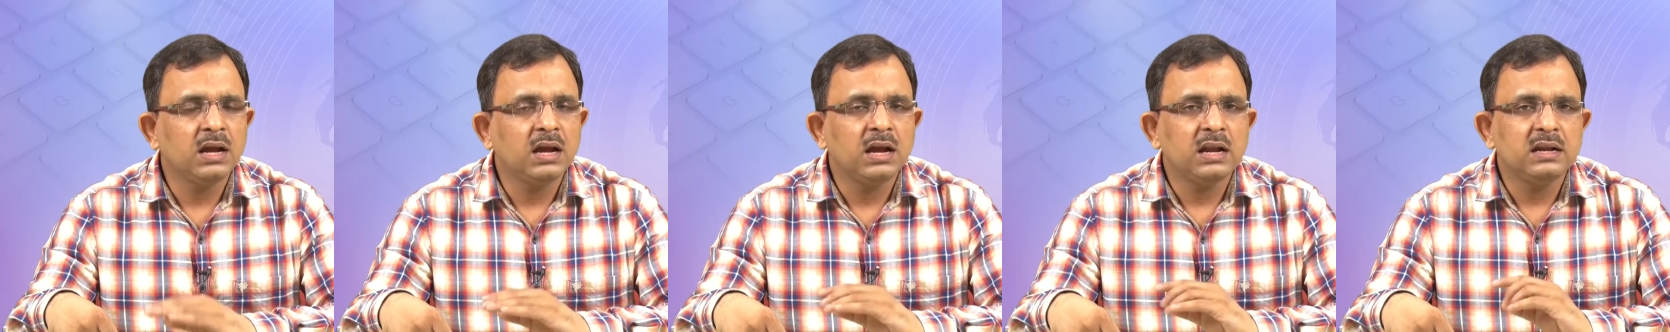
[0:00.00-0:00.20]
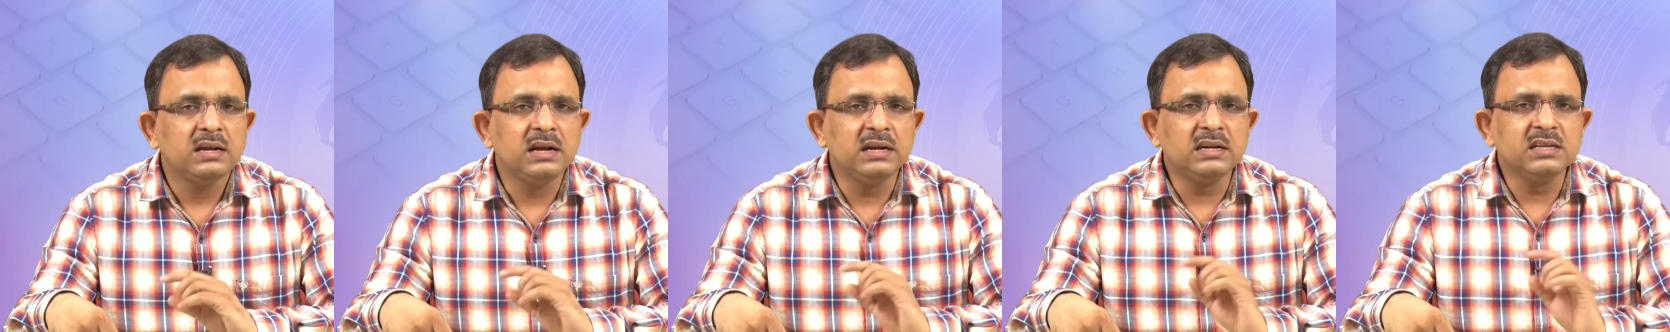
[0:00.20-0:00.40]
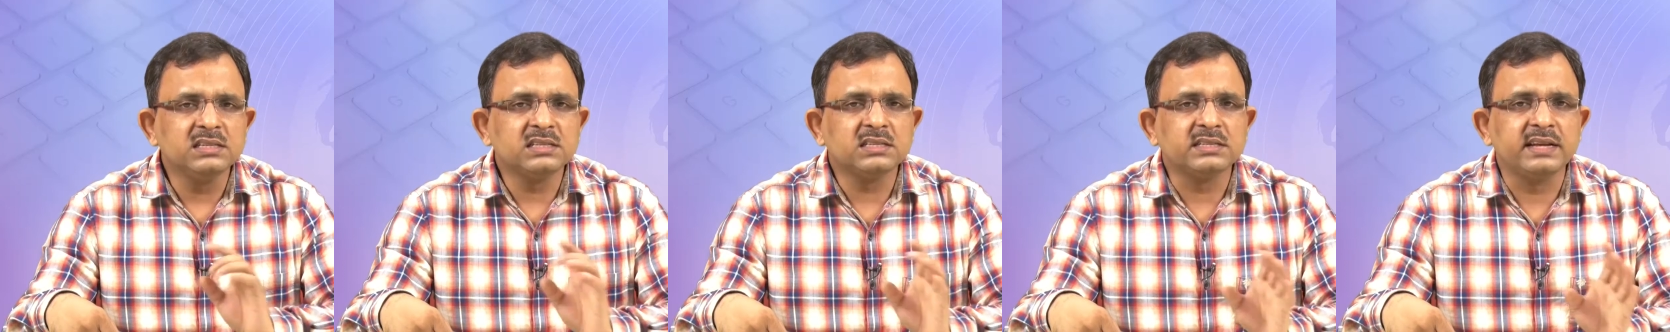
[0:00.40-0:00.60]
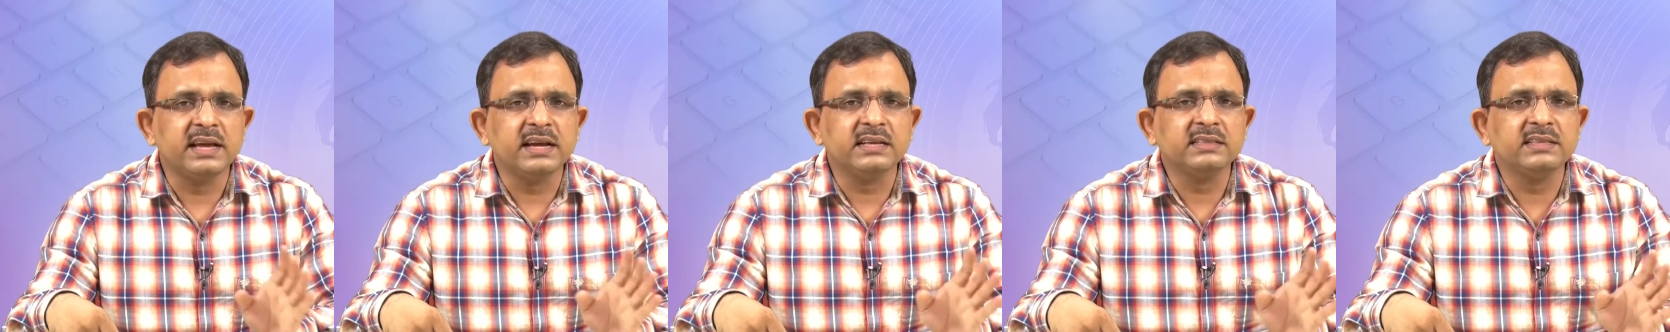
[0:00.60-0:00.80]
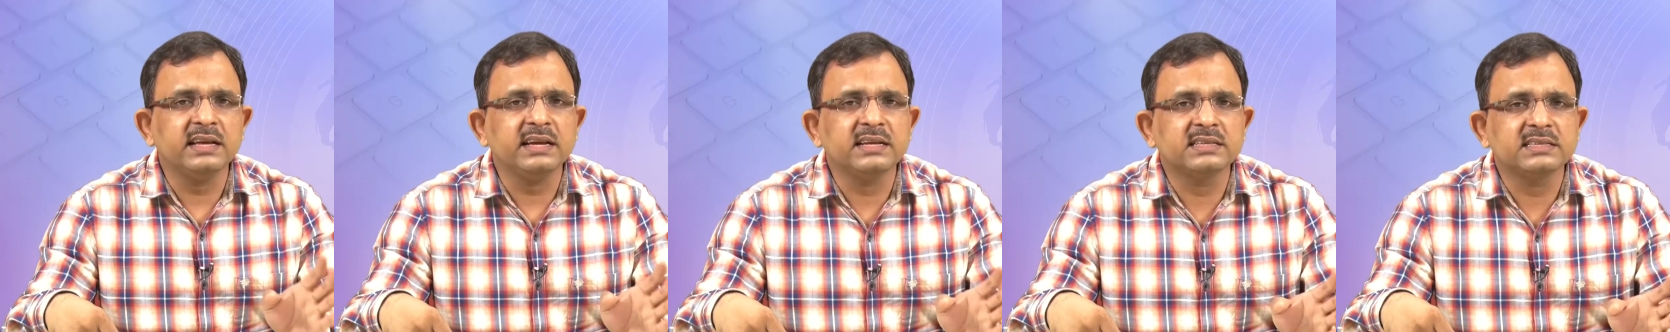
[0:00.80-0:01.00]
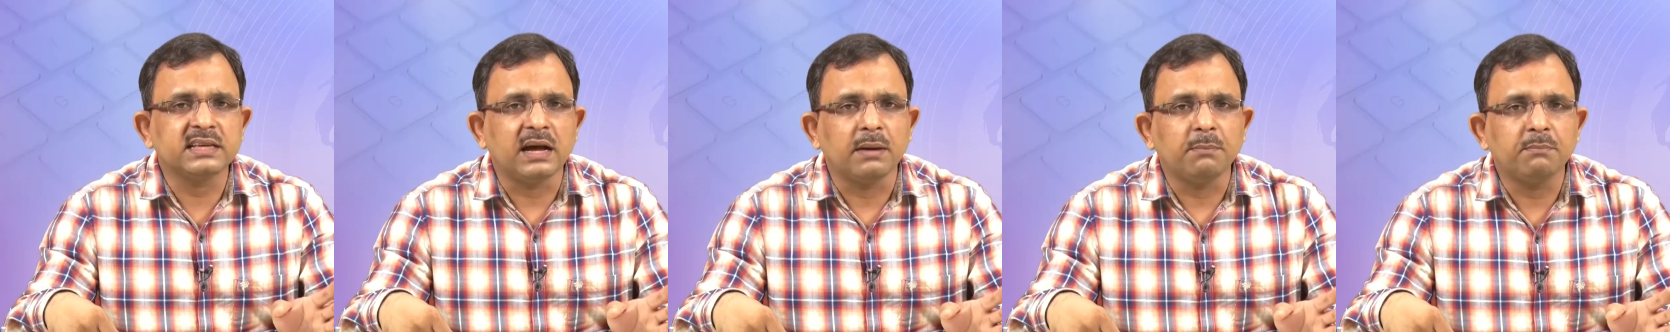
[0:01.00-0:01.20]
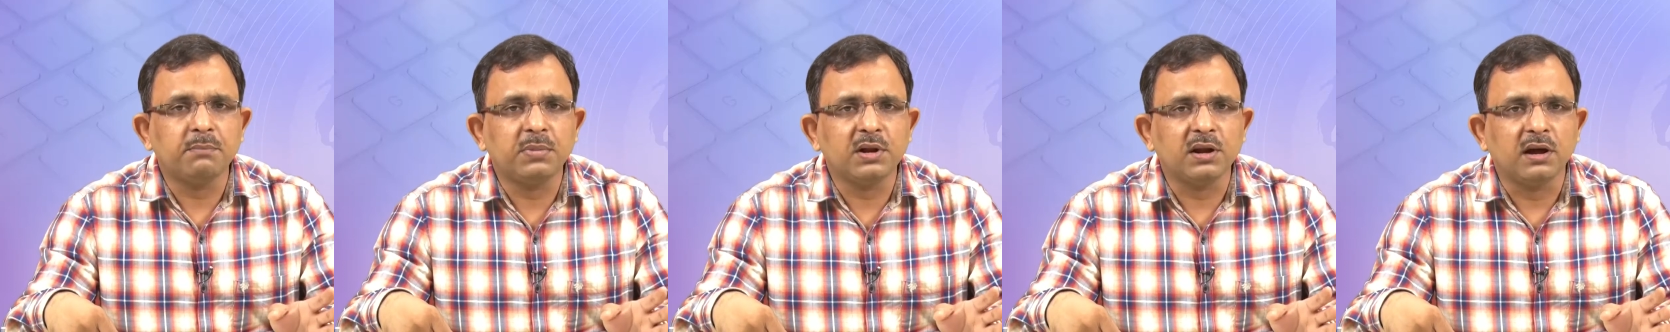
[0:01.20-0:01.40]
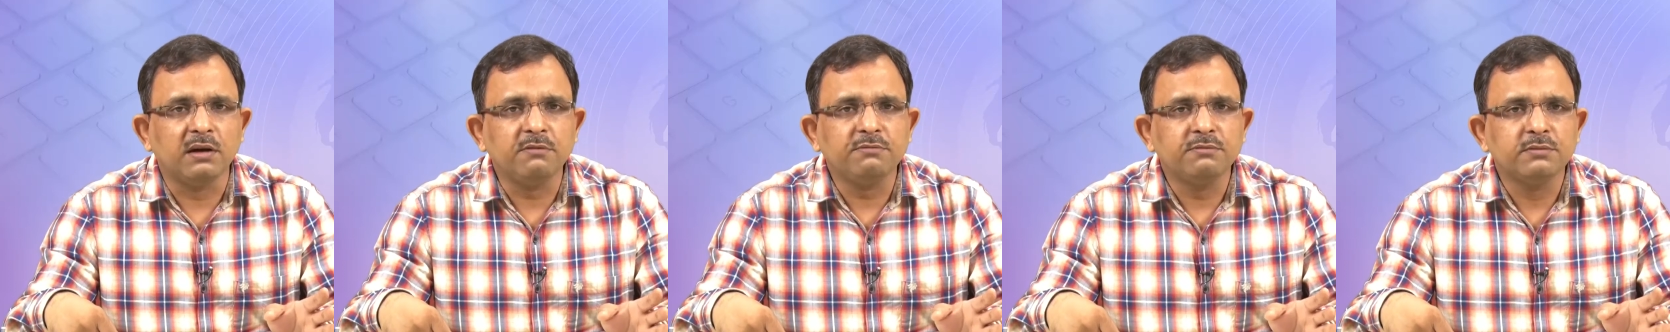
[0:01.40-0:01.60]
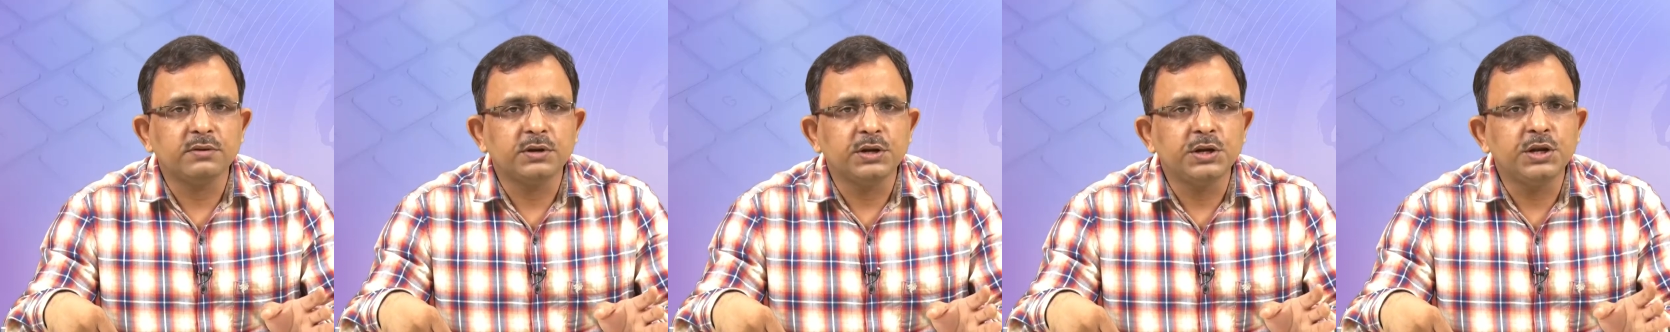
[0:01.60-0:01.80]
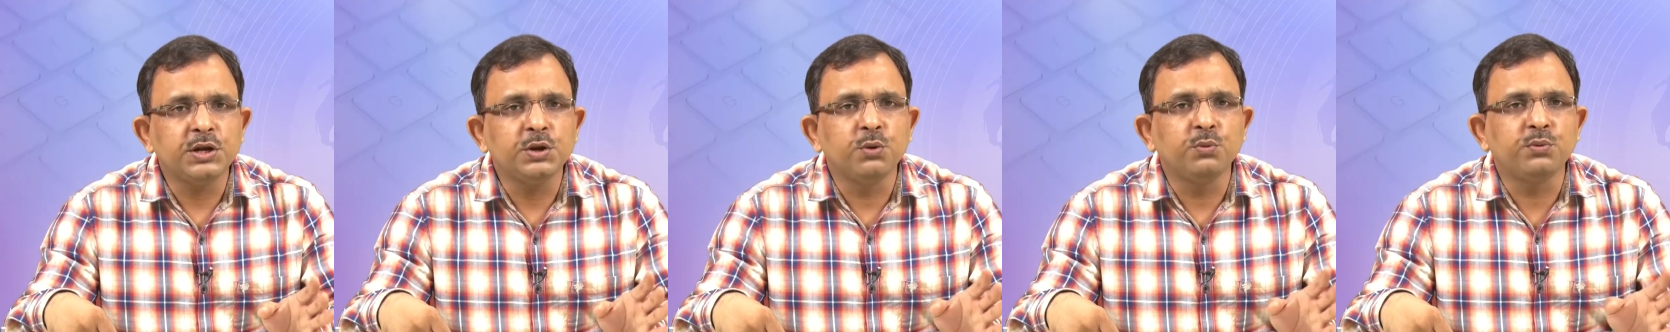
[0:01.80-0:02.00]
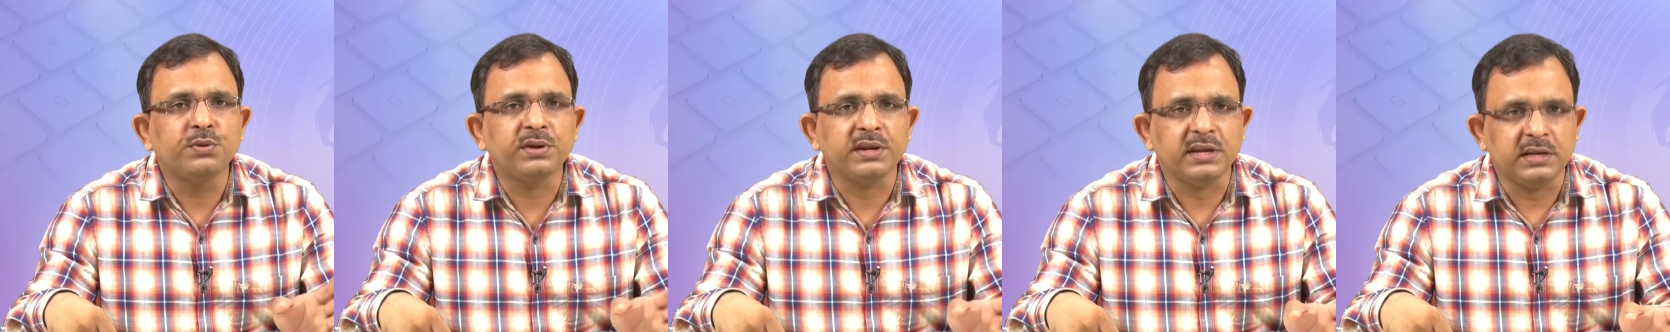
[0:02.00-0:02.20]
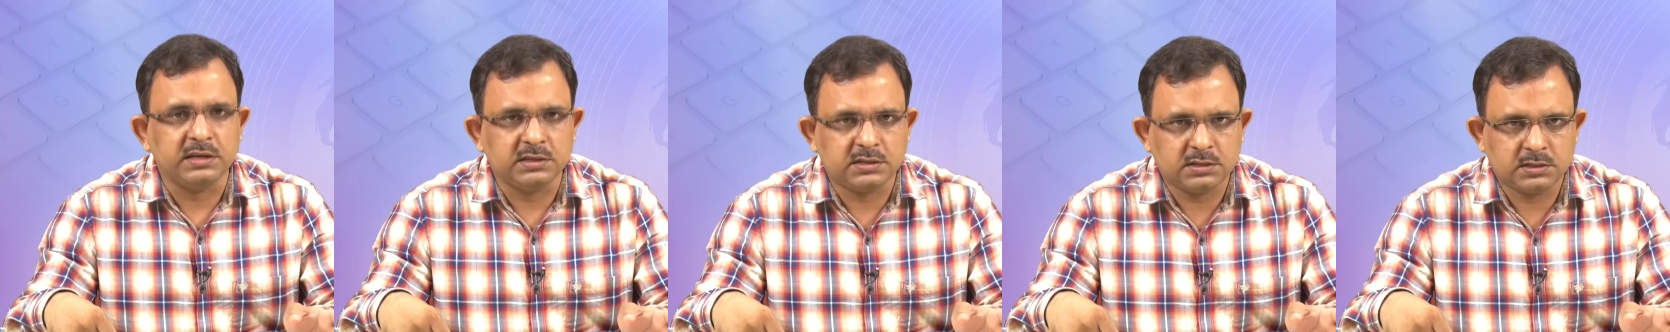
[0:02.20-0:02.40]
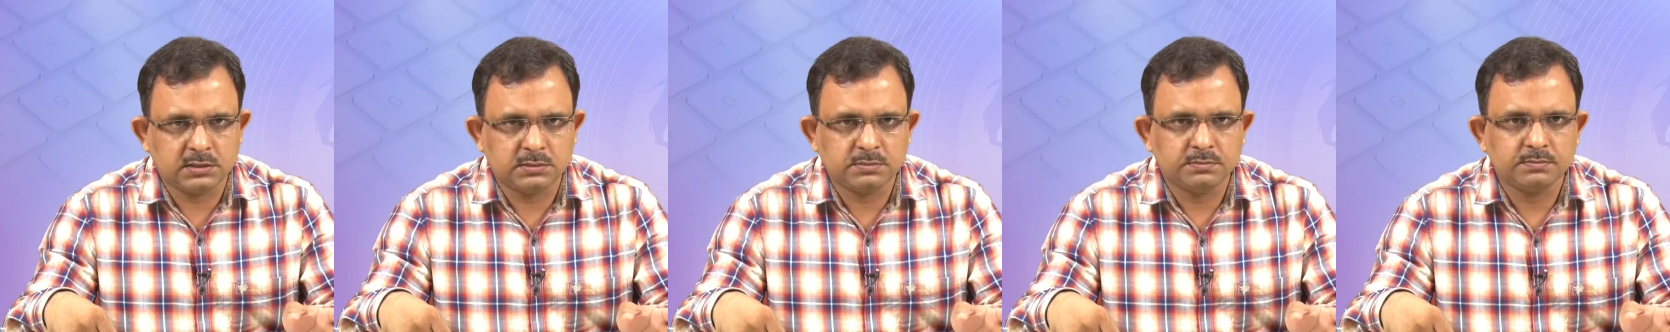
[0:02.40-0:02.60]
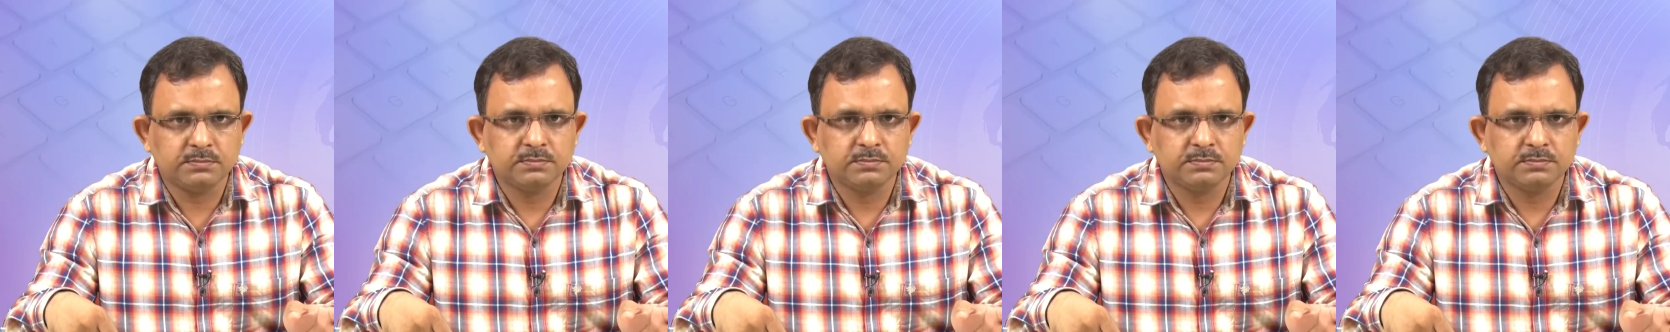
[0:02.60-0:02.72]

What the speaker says: Let us take the example of nutrients.